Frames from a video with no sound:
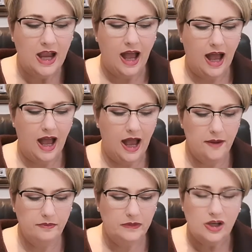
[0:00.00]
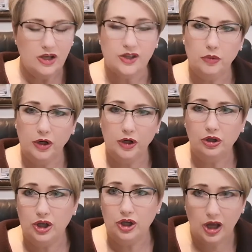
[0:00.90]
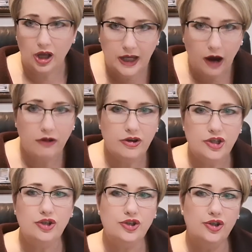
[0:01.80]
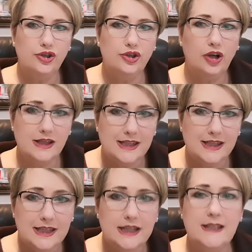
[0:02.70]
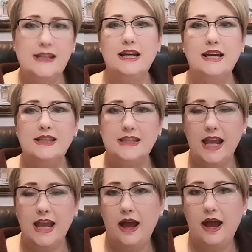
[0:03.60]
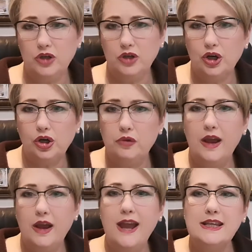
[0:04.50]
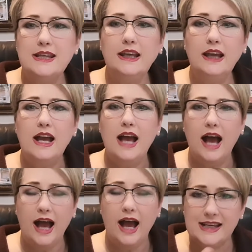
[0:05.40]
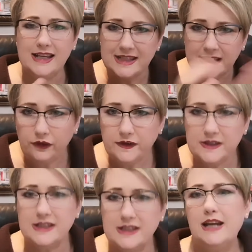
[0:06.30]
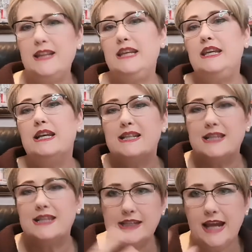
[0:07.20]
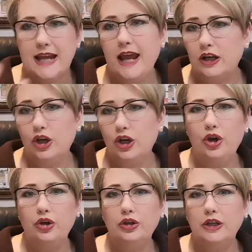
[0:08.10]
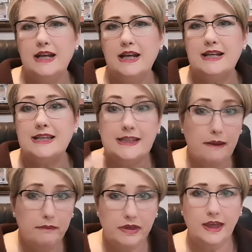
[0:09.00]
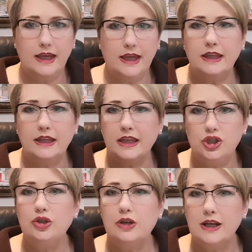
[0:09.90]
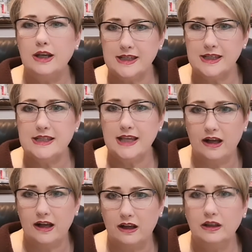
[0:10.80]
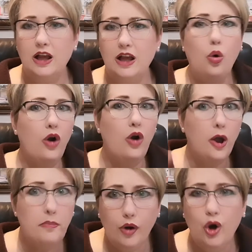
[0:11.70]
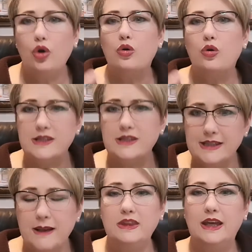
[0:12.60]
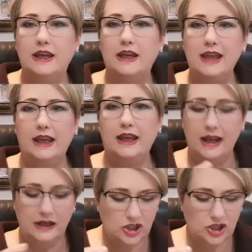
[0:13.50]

So I want to encourage you to consider, you know, creating a self-study, standalone something that you can sell, or a book or something that can